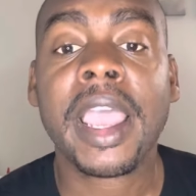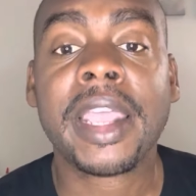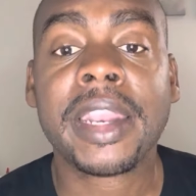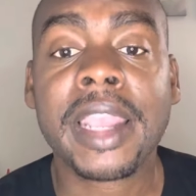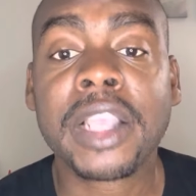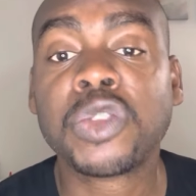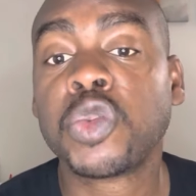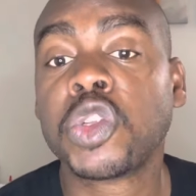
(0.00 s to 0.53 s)

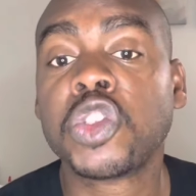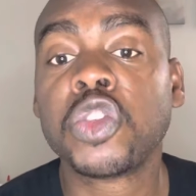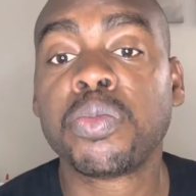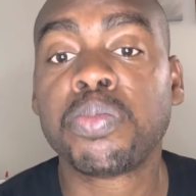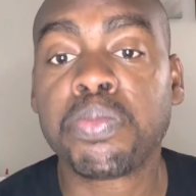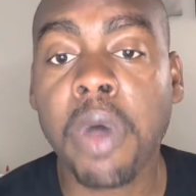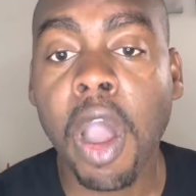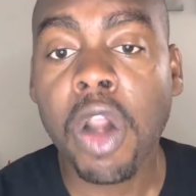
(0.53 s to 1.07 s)
And that's what you
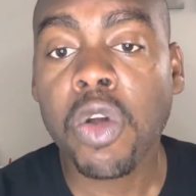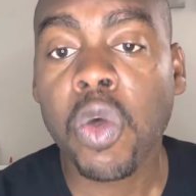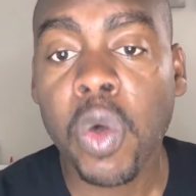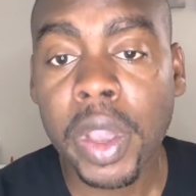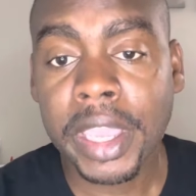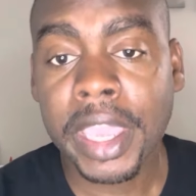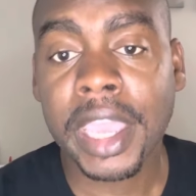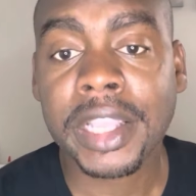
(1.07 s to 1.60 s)

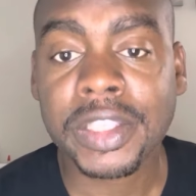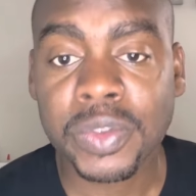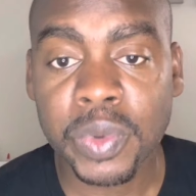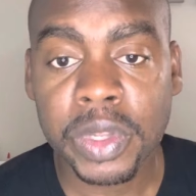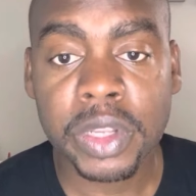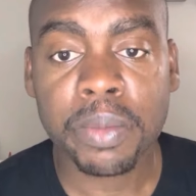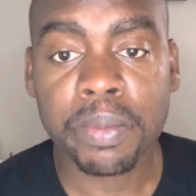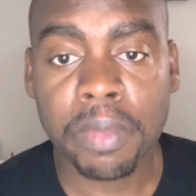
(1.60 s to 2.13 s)
borrow against
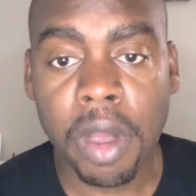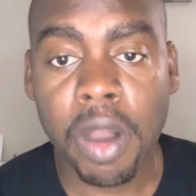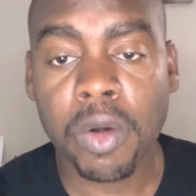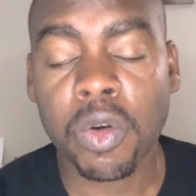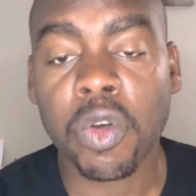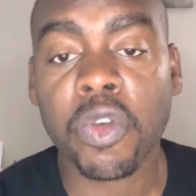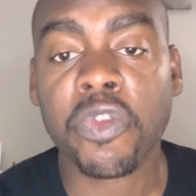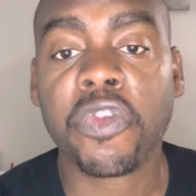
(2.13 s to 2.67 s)
when you
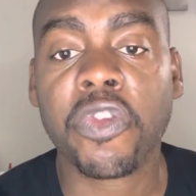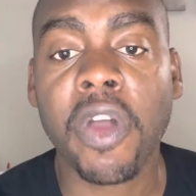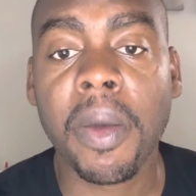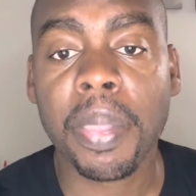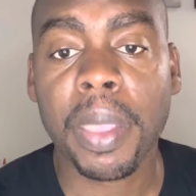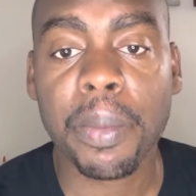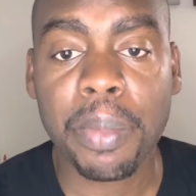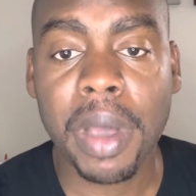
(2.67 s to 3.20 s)
borrow
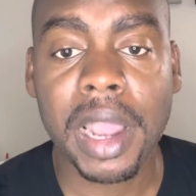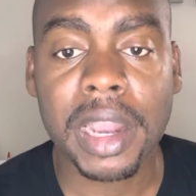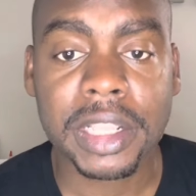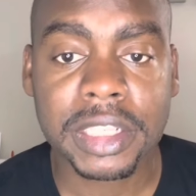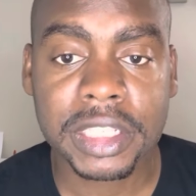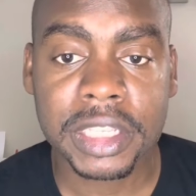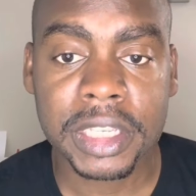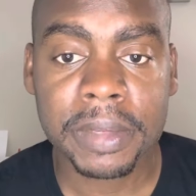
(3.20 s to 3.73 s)
from the
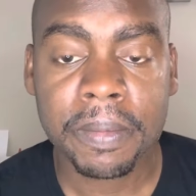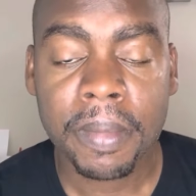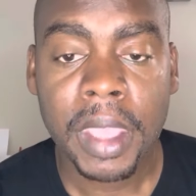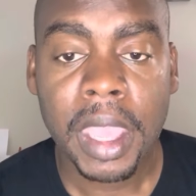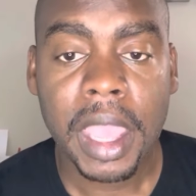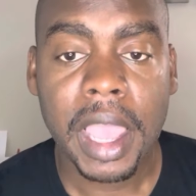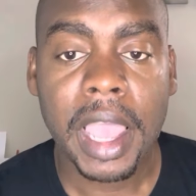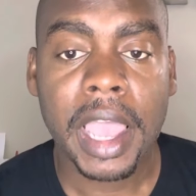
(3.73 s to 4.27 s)
policy
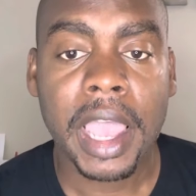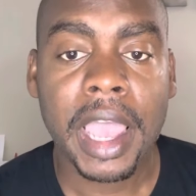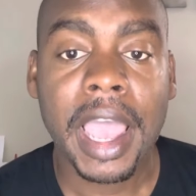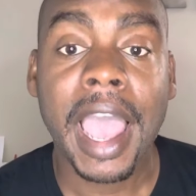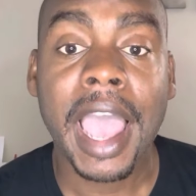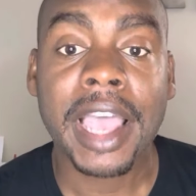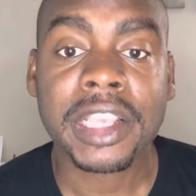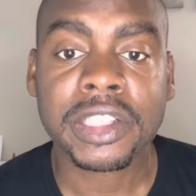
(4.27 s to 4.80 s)
uh,
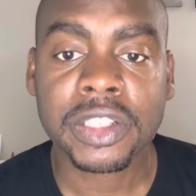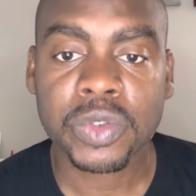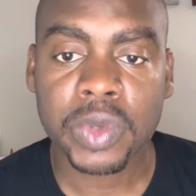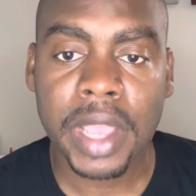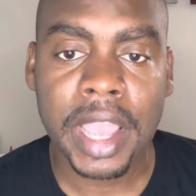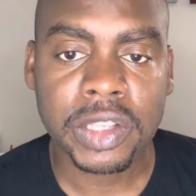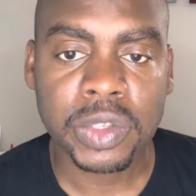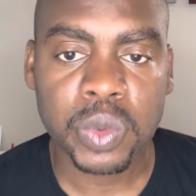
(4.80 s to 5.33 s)
as
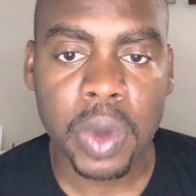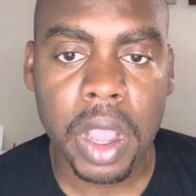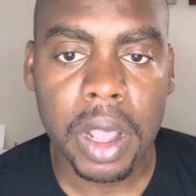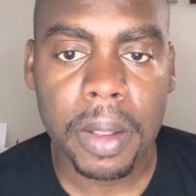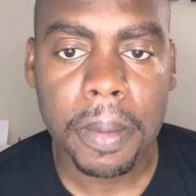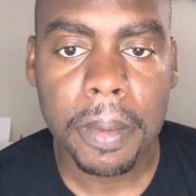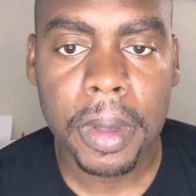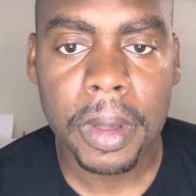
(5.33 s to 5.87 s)
as well.